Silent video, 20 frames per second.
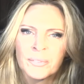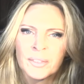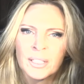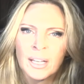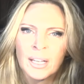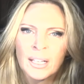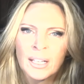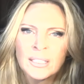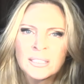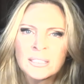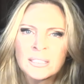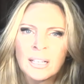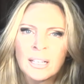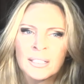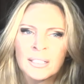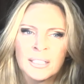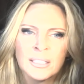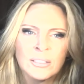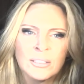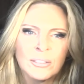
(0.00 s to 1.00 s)
Yes, I
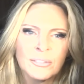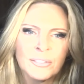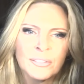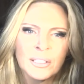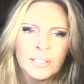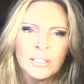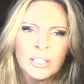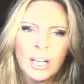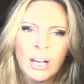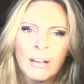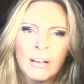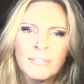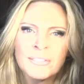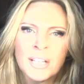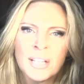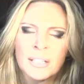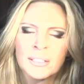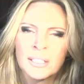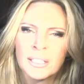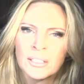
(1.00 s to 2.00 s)
need to feel loved.
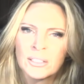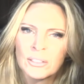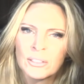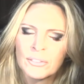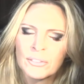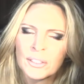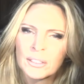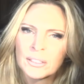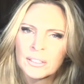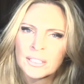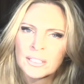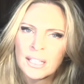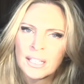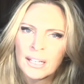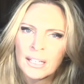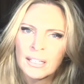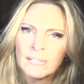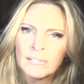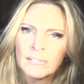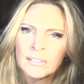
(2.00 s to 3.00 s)
I need to feel
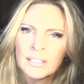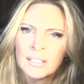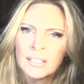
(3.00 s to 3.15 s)
safe.